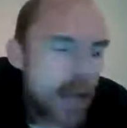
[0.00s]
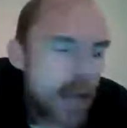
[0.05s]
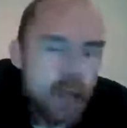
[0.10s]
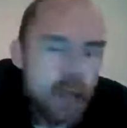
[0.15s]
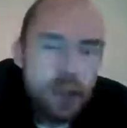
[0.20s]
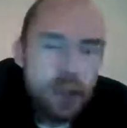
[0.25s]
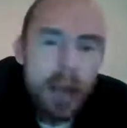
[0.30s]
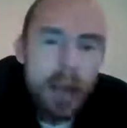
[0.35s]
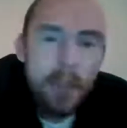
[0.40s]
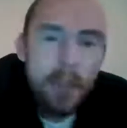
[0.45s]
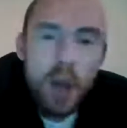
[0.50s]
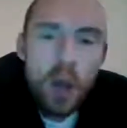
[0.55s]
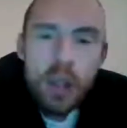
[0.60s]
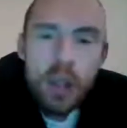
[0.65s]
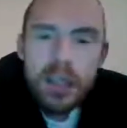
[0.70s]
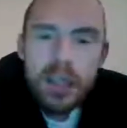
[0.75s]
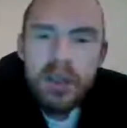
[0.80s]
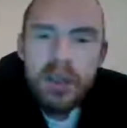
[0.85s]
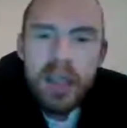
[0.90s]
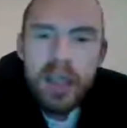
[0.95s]
So that
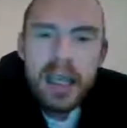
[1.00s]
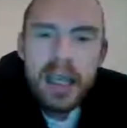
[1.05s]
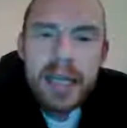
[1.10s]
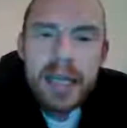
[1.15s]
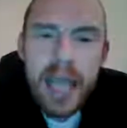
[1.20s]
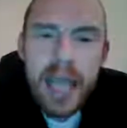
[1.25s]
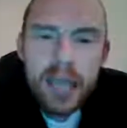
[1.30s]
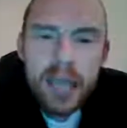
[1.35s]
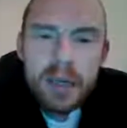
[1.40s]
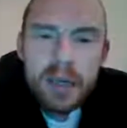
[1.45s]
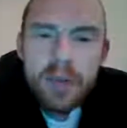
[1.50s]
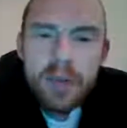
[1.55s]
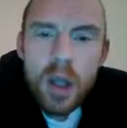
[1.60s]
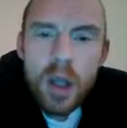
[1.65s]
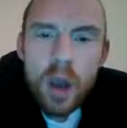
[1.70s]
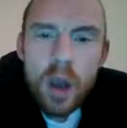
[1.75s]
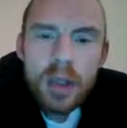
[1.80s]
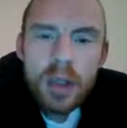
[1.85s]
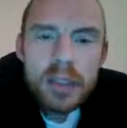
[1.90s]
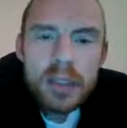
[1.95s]
person thinking negatively
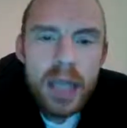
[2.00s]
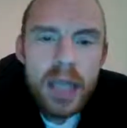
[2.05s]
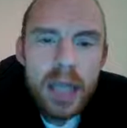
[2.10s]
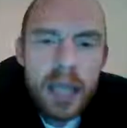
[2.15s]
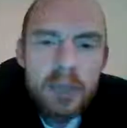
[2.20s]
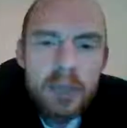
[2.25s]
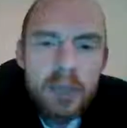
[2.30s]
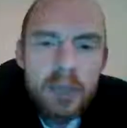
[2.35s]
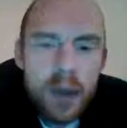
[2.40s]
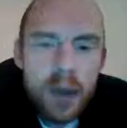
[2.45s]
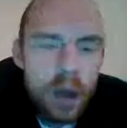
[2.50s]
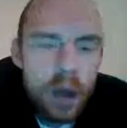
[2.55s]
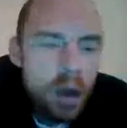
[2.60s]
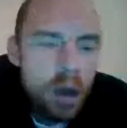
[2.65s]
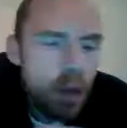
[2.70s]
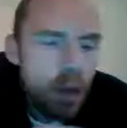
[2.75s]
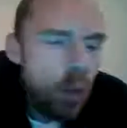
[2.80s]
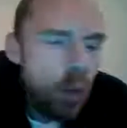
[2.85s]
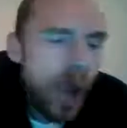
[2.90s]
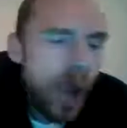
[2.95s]
all the time.
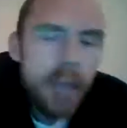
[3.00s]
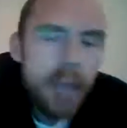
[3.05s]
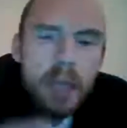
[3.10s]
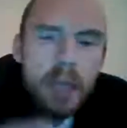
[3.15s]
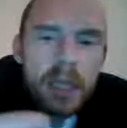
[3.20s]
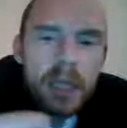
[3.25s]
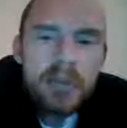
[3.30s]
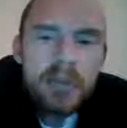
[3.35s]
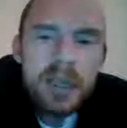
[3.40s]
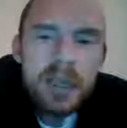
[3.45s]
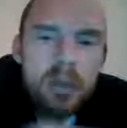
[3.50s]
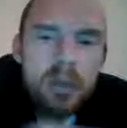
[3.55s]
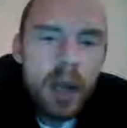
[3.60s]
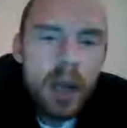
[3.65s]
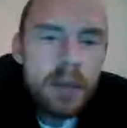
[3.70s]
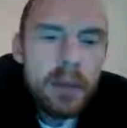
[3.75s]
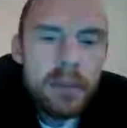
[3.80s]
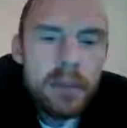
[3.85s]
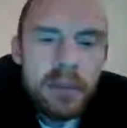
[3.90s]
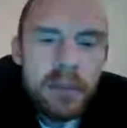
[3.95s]
Why am I depressed? Why
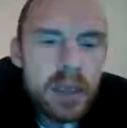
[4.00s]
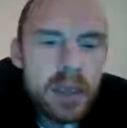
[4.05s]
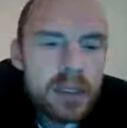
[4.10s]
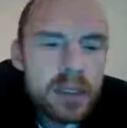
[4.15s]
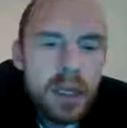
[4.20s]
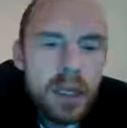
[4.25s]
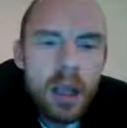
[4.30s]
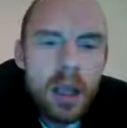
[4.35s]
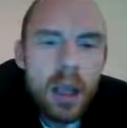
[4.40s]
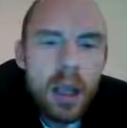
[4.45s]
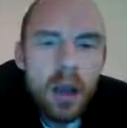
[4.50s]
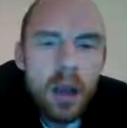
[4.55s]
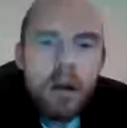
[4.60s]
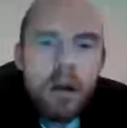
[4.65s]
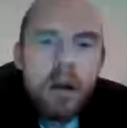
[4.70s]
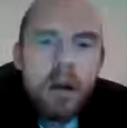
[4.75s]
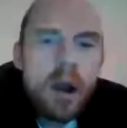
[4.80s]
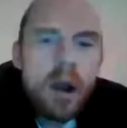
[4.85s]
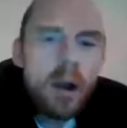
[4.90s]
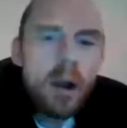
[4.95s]
am I depressed?
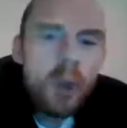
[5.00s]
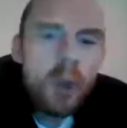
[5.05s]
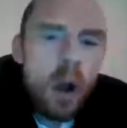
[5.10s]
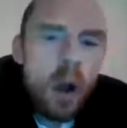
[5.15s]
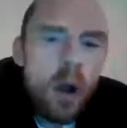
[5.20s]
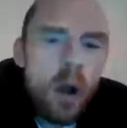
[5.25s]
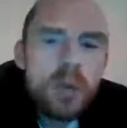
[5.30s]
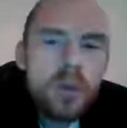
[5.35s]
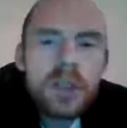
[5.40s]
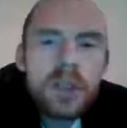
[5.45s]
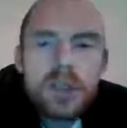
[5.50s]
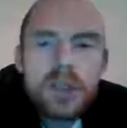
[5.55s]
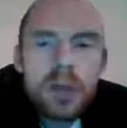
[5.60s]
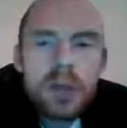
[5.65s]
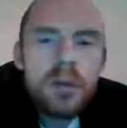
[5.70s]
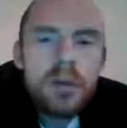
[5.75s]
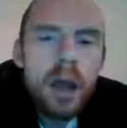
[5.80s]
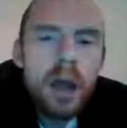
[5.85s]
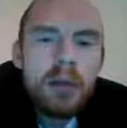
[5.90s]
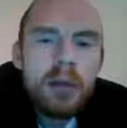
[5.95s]
Oh, I always
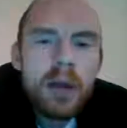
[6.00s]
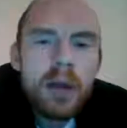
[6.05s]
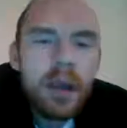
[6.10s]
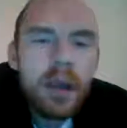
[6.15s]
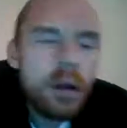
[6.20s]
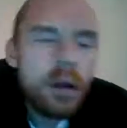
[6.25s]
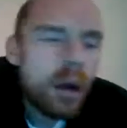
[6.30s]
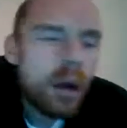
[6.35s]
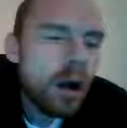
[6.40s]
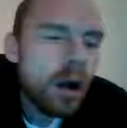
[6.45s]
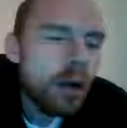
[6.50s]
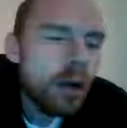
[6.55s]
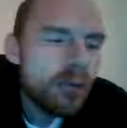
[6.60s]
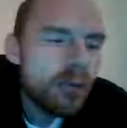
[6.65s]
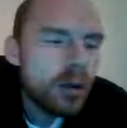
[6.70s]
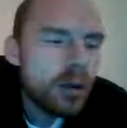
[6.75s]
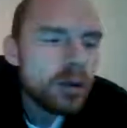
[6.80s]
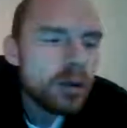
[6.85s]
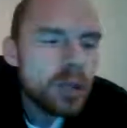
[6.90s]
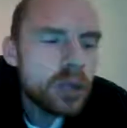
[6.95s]
do that, right? Oh, I
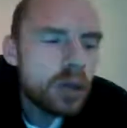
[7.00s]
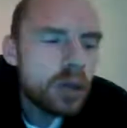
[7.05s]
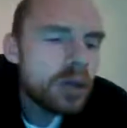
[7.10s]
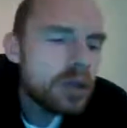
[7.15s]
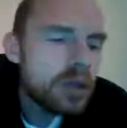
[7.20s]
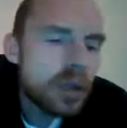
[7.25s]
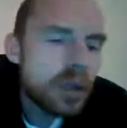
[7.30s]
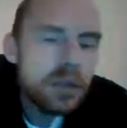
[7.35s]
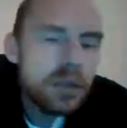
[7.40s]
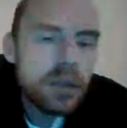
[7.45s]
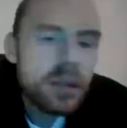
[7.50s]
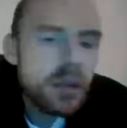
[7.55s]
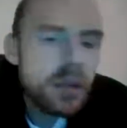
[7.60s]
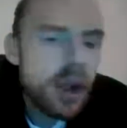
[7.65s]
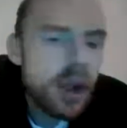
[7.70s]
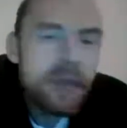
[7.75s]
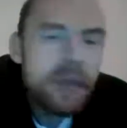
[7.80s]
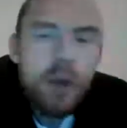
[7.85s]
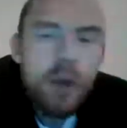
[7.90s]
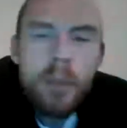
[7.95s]
fucking do this and I do
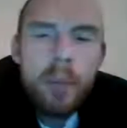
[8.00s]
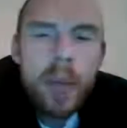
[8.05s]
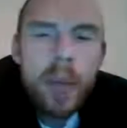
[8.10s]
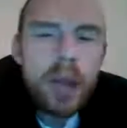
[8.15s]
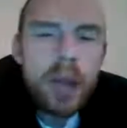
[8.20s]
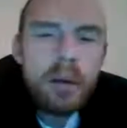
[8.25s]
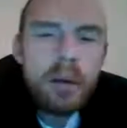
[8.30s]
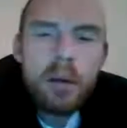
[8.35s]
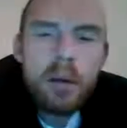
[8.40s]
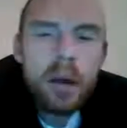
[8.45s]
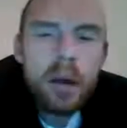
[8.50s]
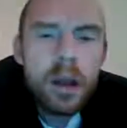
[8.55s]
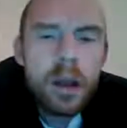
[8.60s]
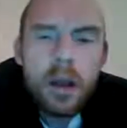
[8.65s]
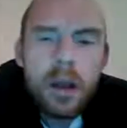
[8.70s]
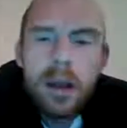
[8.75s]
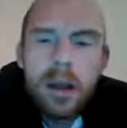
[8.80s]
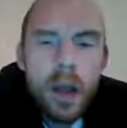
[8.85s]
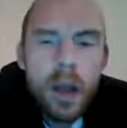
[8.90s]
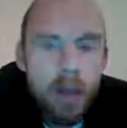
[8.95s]
that. I've got bad luck.
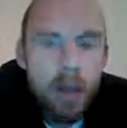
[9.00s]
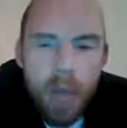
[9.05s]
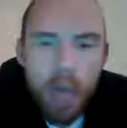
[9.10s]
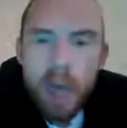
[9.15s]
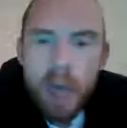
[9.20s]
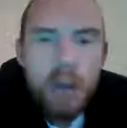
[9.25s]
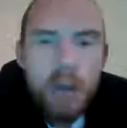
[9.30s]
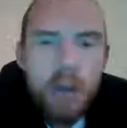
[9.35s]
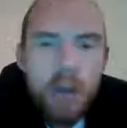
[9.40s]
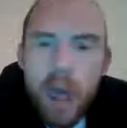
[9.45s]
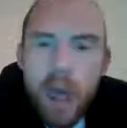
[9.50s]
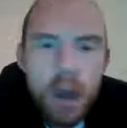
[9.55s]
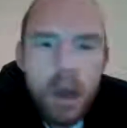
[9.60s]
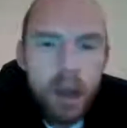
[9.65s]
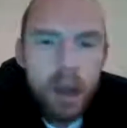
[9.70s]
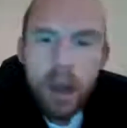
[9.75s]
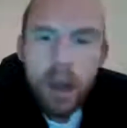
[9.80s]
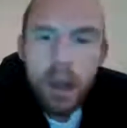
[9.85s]
Blah blah blah.